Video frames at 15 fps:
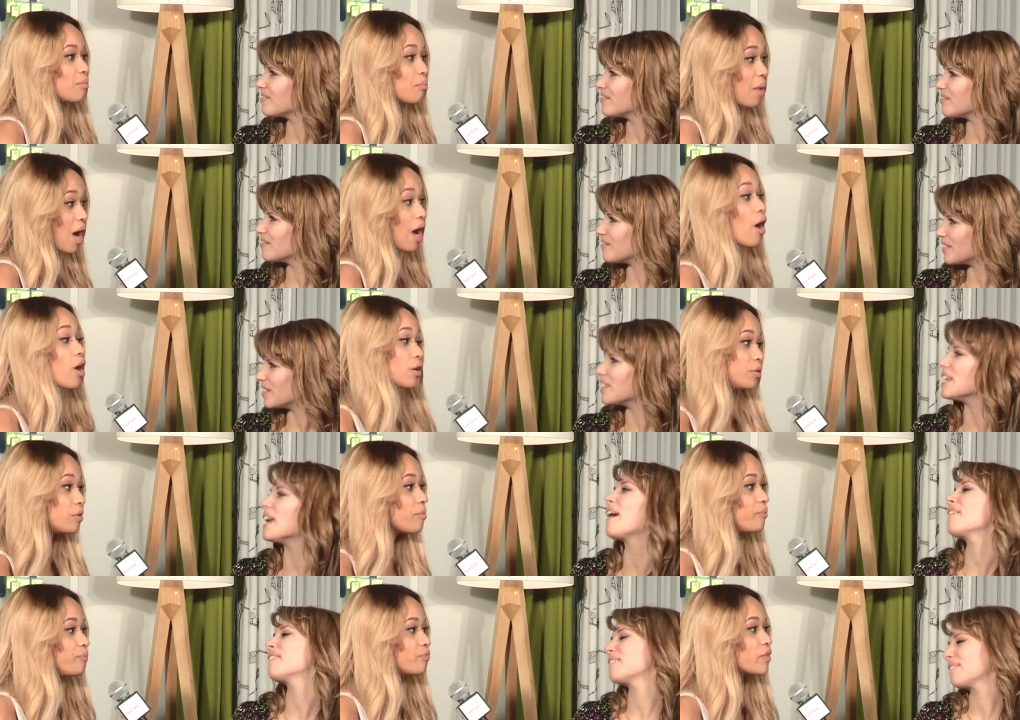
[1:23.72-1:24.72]
Speaker 1: my own
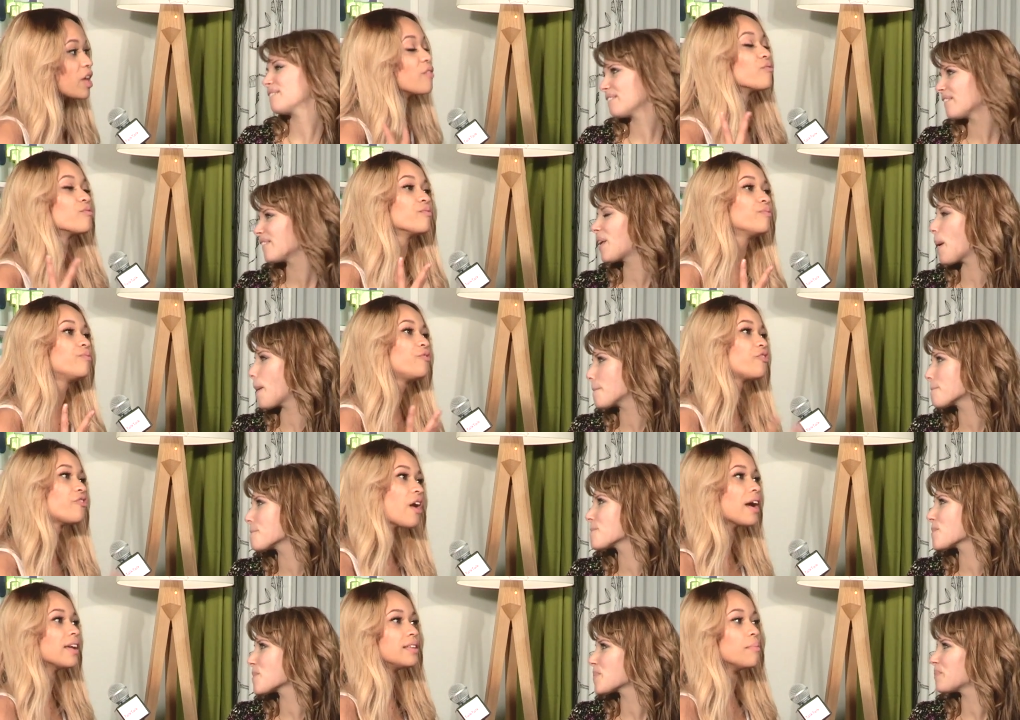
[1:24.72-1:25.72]
yeah. and
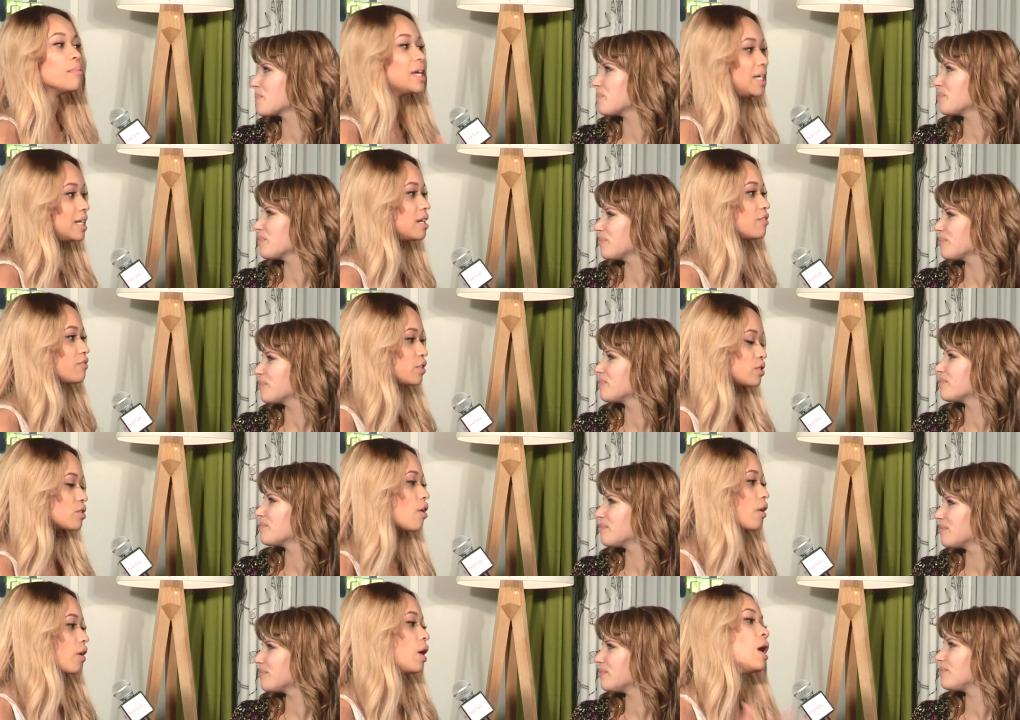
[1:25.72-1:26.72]
find the meaning of the
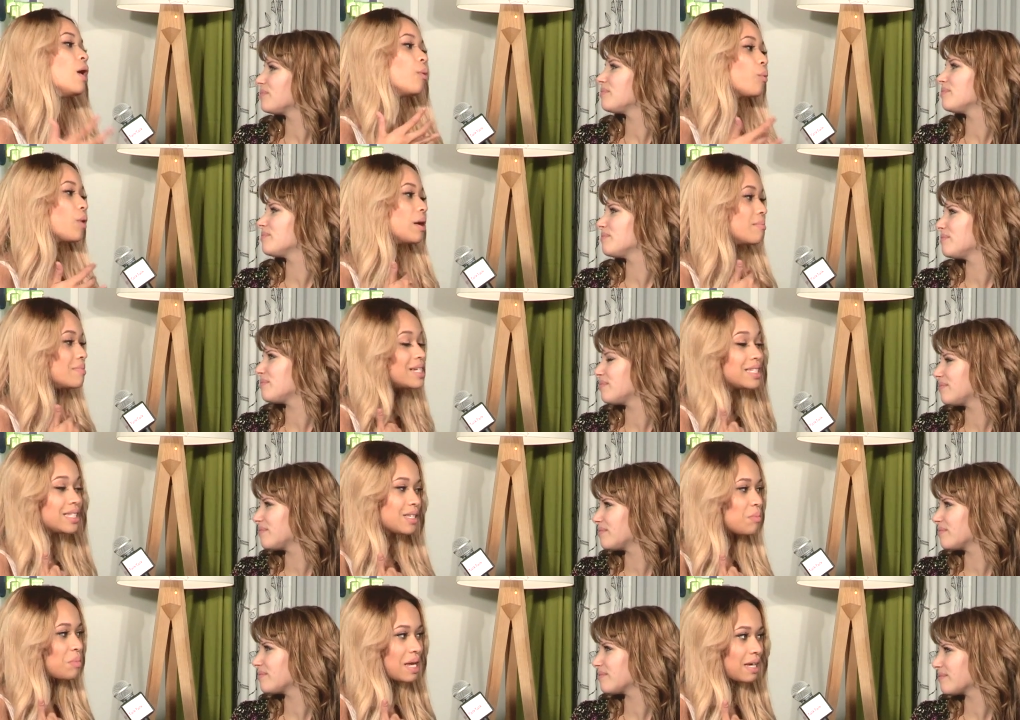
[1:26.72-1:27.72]
song, what it means
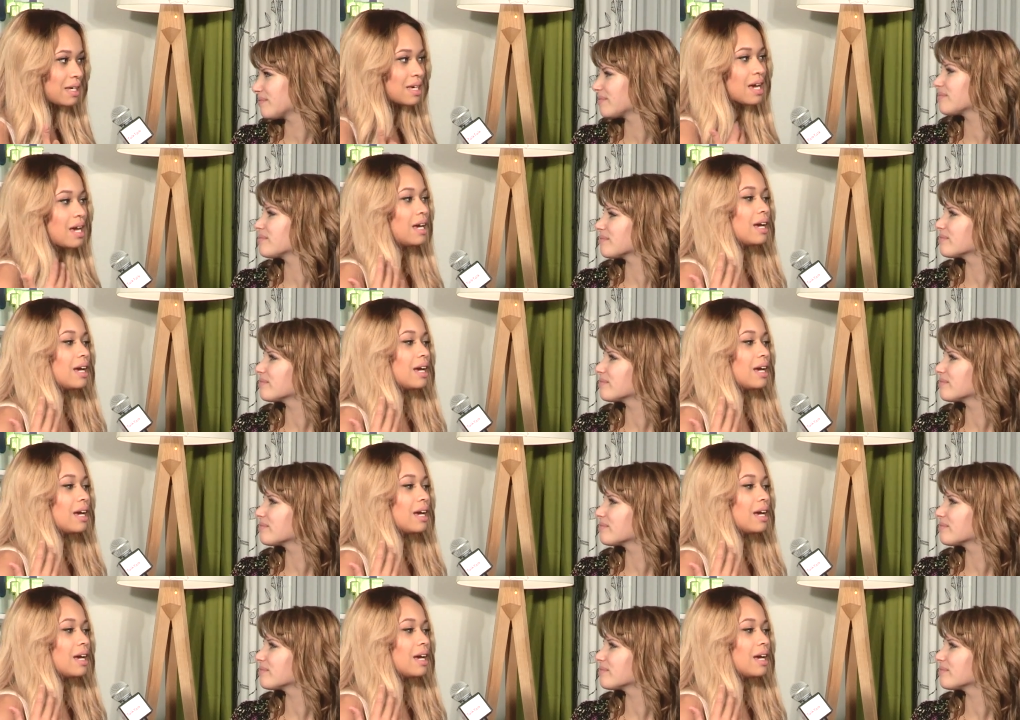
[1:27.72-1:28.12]
to me,